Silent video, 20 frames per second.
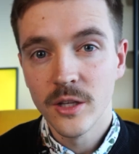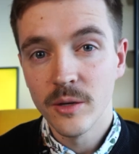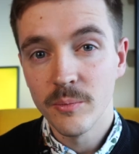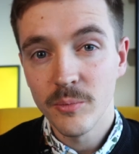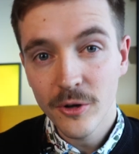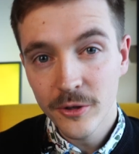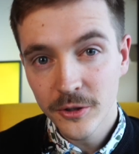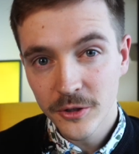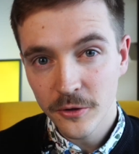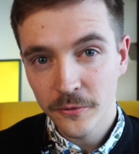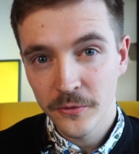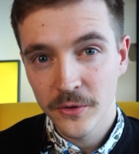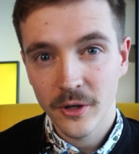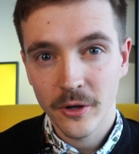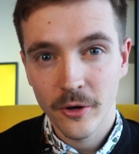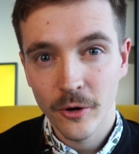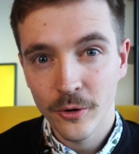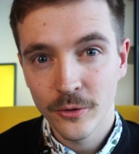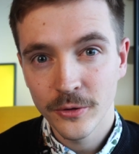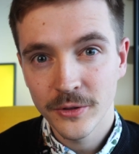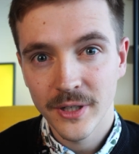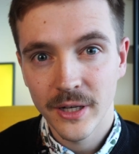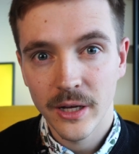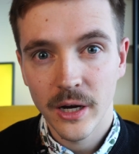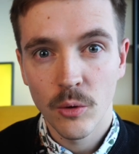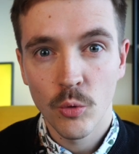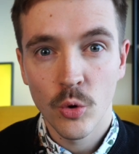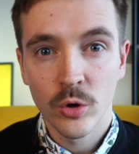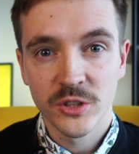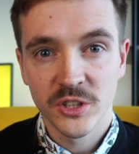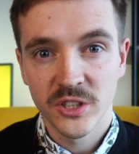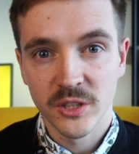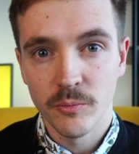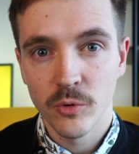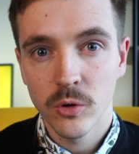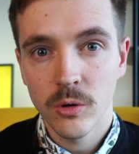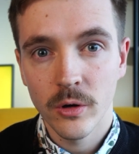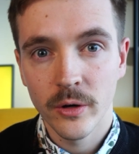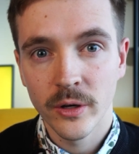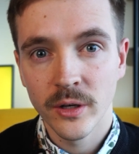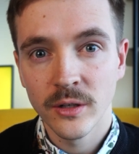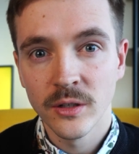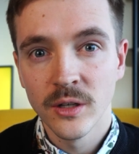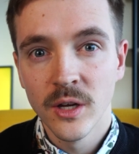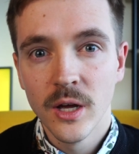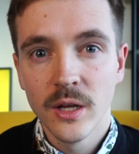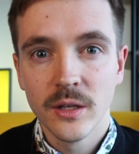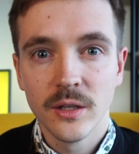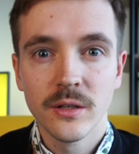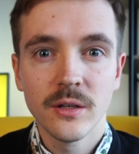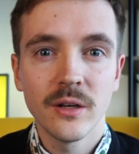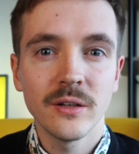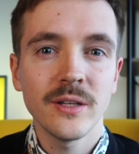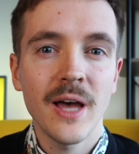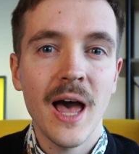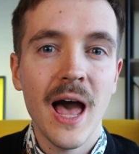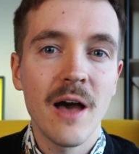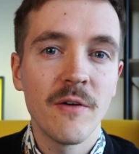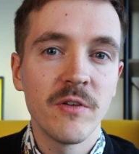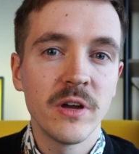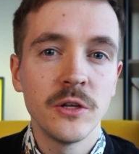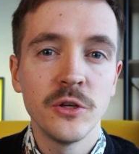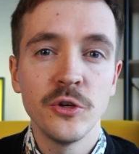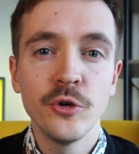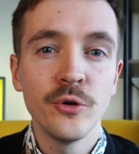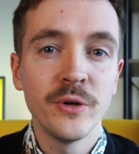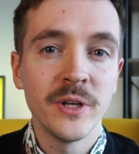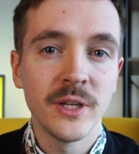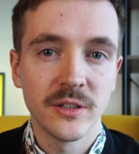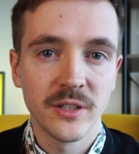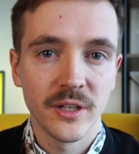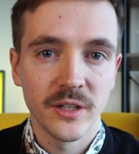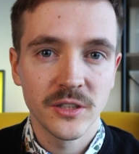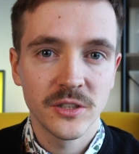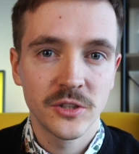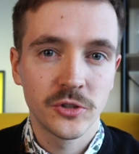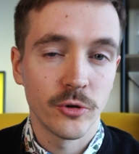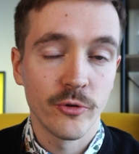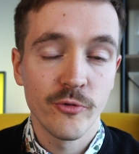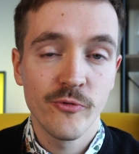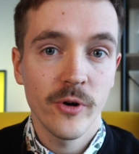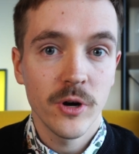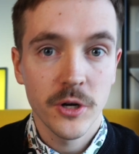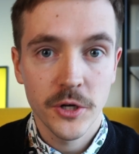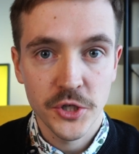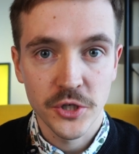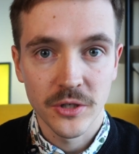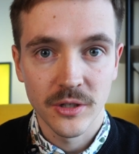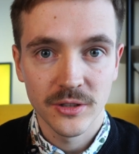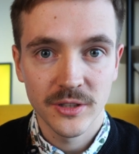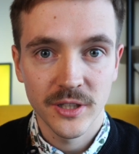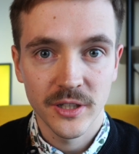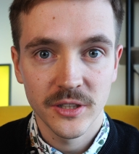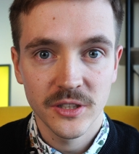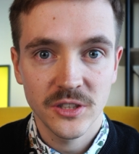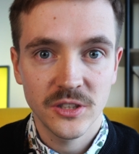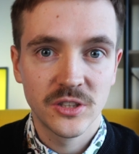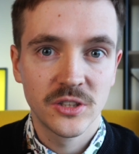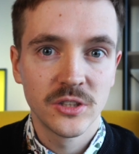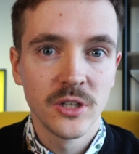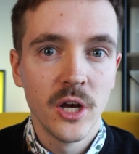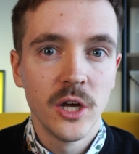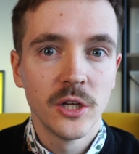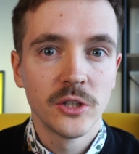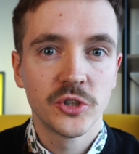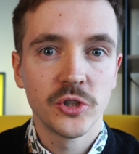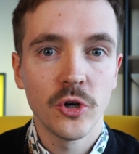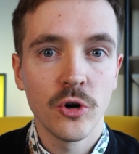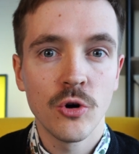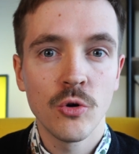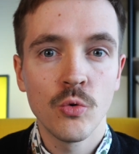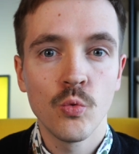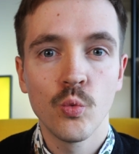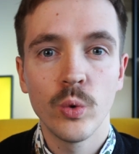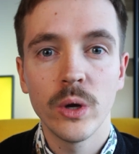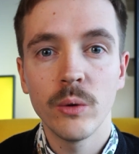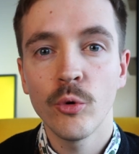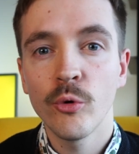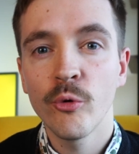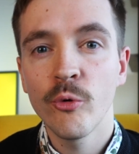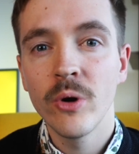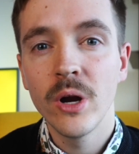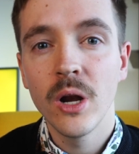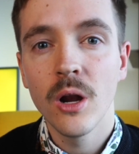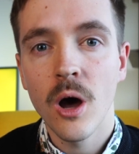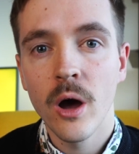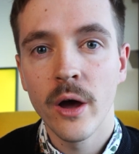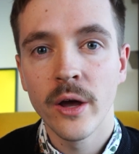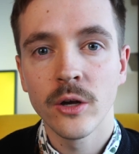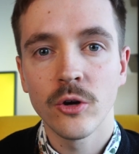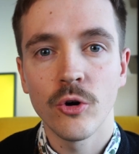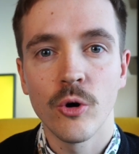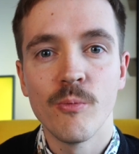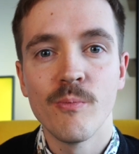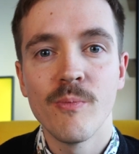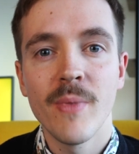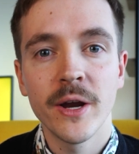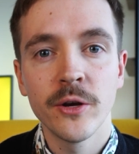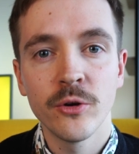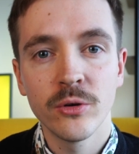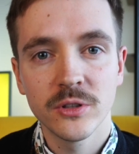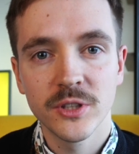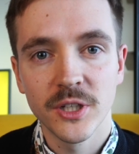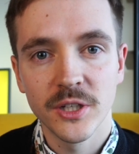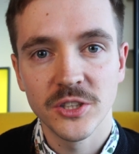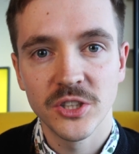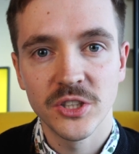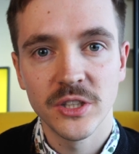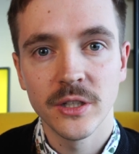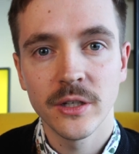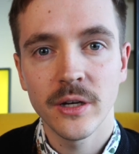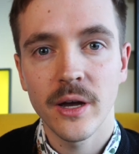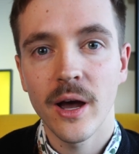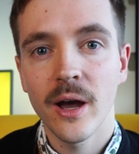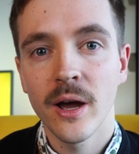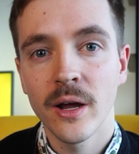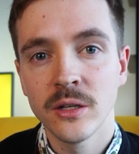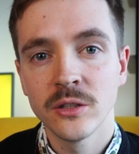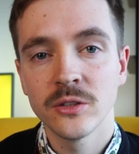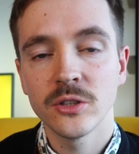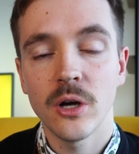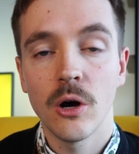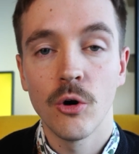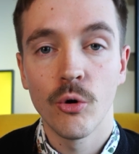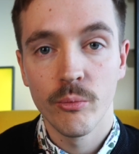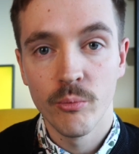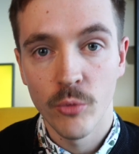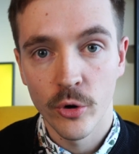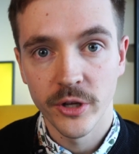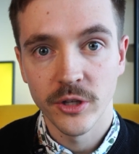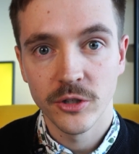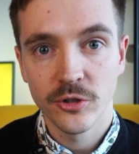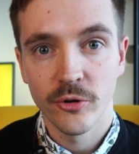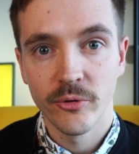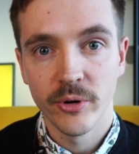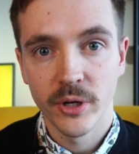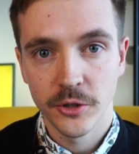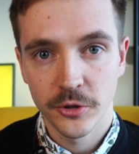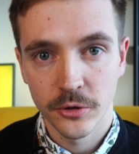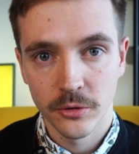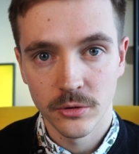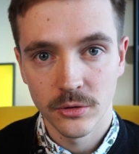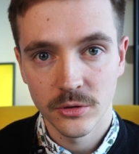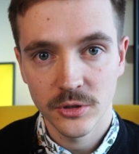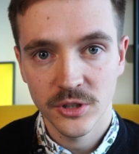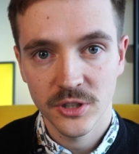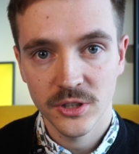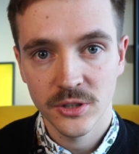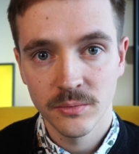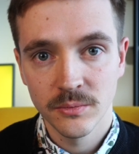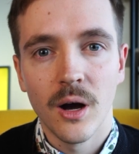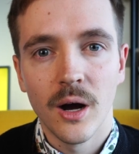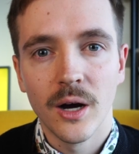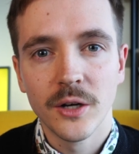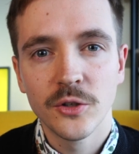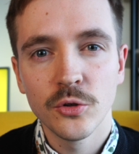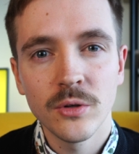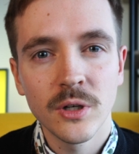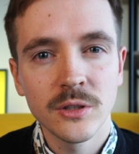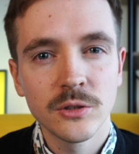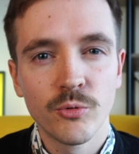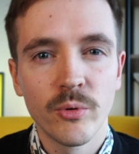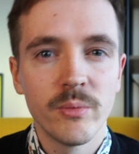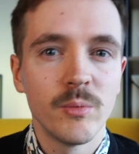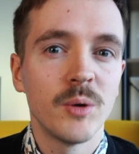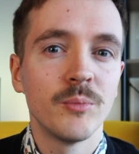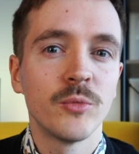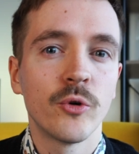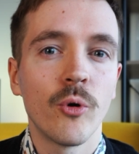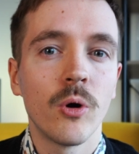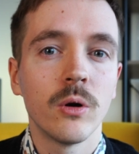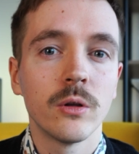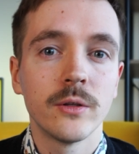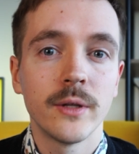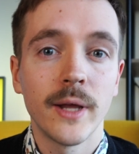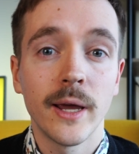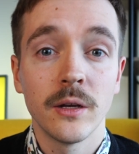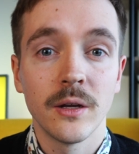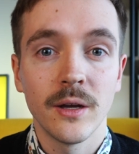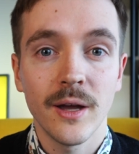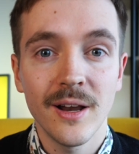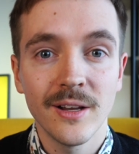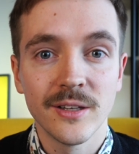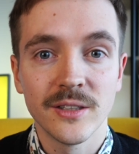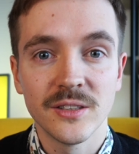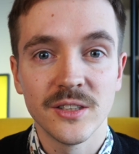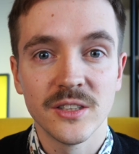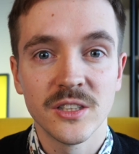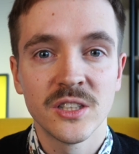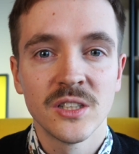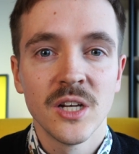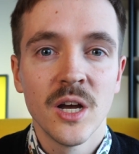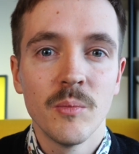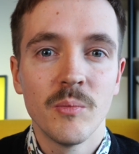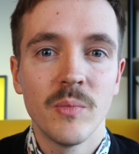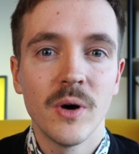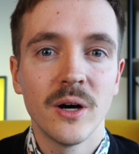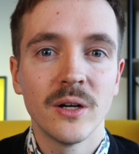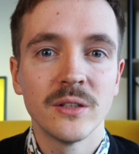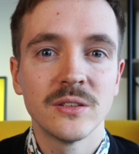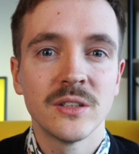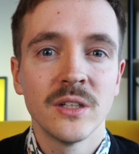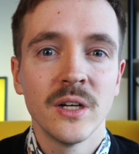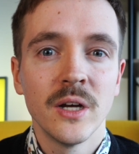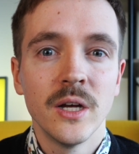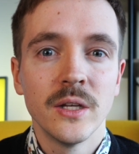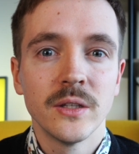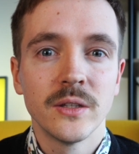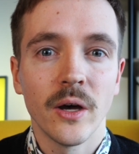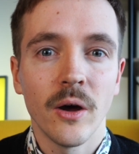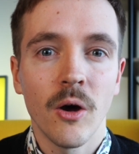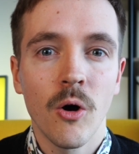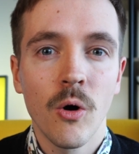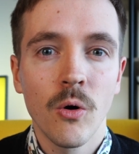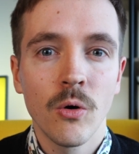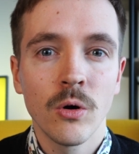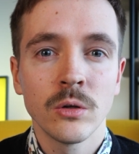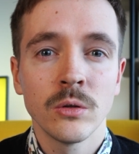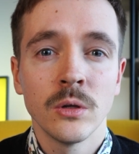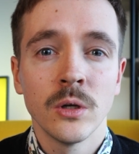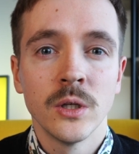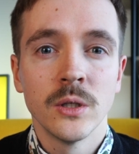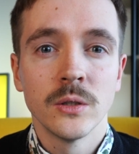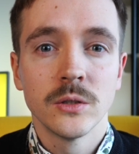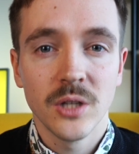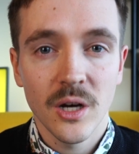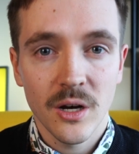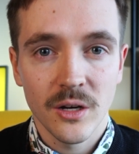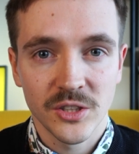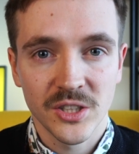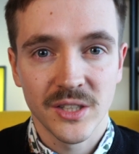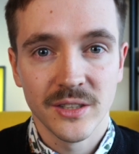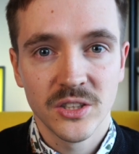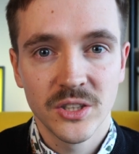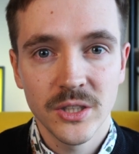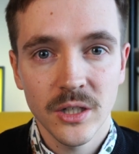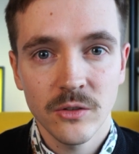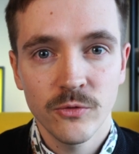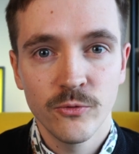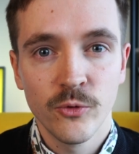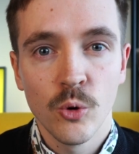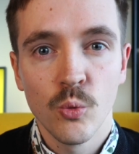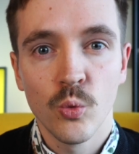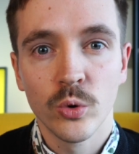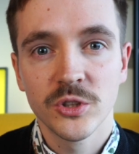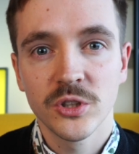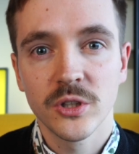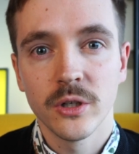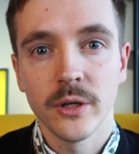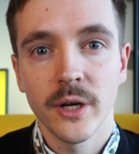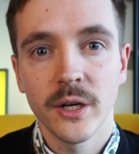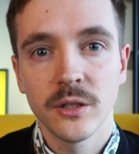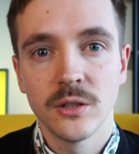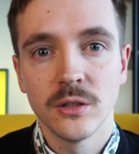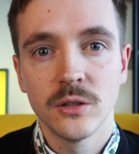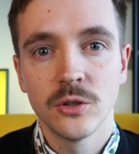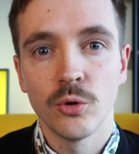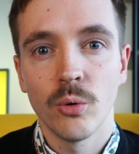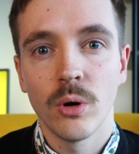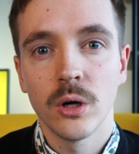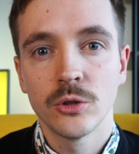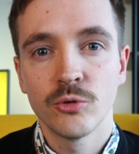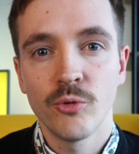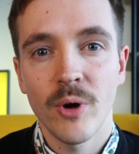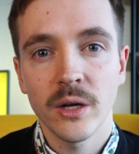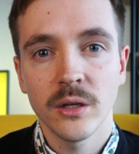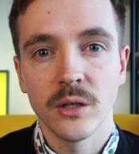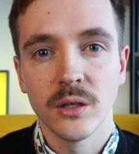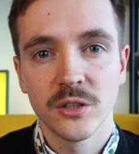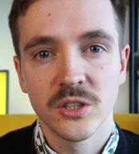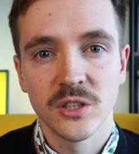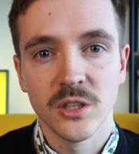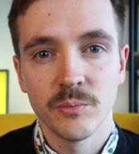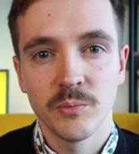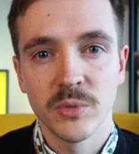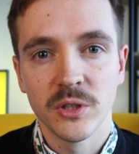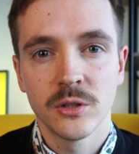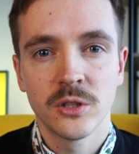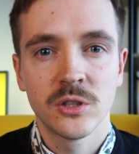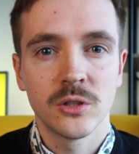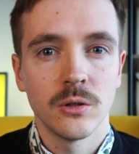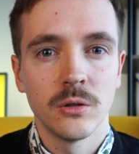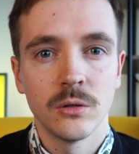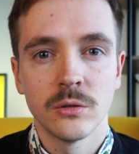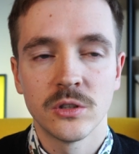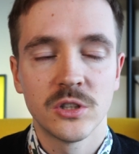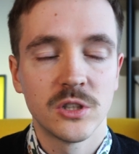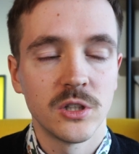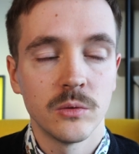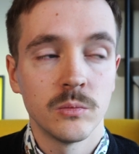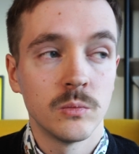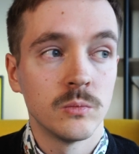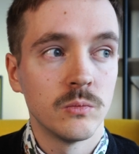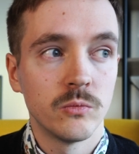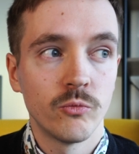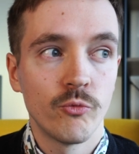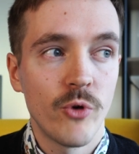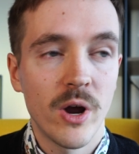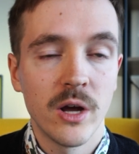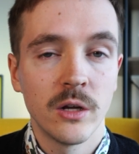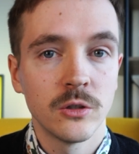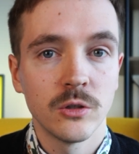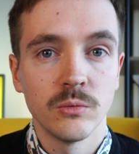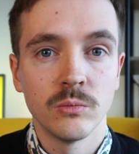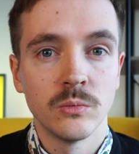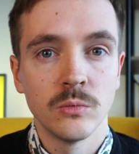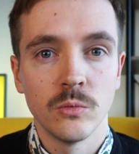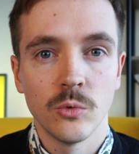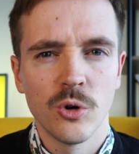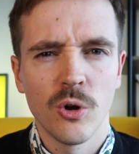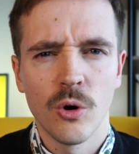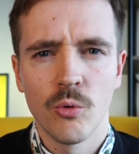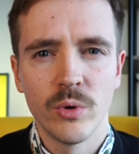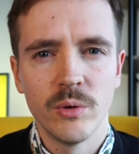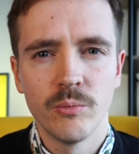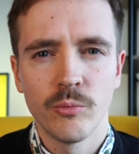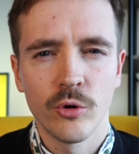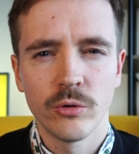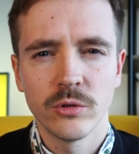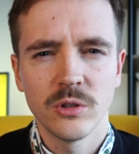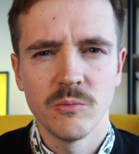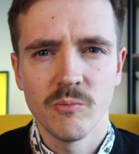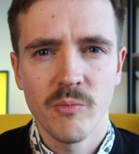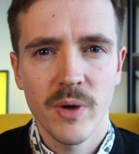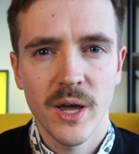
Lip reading: The part of the code that I was deploying did not have any unit tests or functional tests, so we were relying on manual testing and our monitoring tools. I do not remember all the technicalities, but the whole task itself was connected to our tracking snippets on some random low important